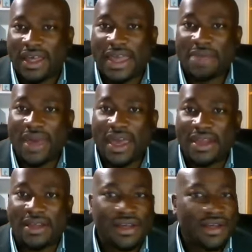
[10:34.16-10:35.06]

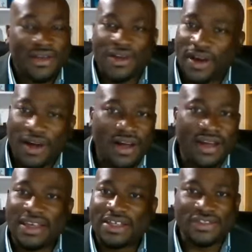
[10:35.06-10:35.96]
Amen.
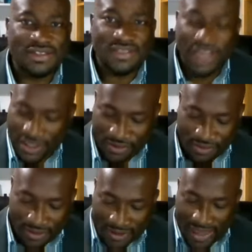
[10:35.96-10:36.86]
God is
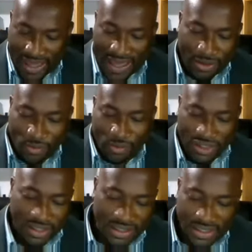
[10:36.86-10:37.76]
still at
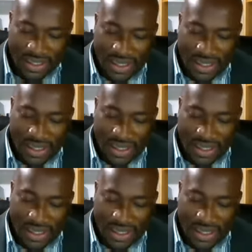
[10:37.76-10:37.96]
work.